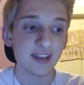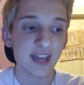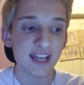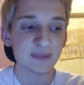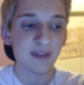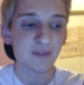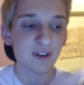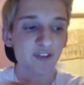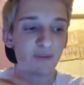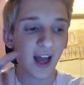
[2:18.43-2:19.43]
Next, we have one
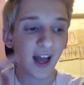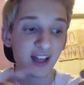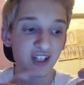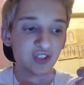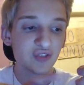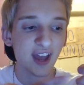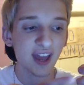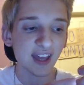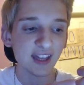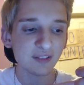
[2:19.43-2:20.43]
from
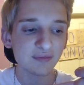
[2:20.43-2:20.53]
Andre.